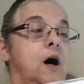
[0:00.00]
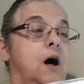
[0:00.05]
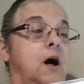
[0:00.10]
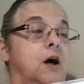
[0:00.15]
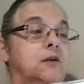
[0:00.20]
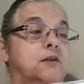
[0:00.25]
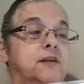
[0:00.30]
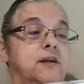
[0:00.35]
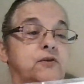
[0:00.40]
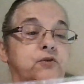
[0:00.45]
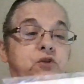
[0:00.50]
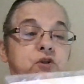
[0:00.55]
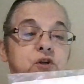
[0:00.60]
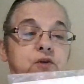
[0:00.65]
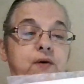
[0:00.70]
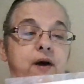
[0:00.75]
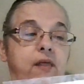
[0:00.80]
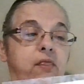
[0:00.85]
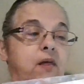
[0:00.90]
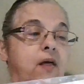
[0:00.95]
Also
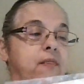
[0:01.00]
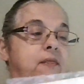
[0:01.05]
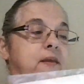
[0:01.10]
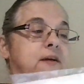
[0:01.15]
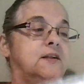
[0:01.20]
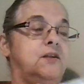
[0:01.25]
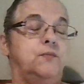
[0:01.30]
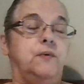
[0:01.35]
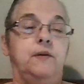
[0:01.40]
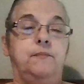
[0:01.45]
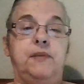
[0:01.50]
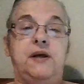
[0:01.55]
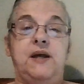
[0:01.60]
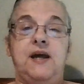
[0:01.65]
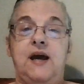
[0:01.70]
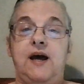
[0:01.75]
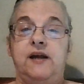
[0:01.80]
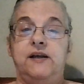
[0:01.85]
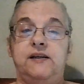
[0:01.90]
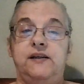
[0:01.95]
too, I thought this would be
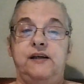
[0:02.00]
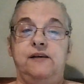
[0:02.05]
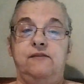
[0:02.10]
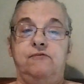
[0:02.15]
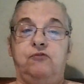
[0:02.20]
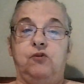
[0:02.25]
handy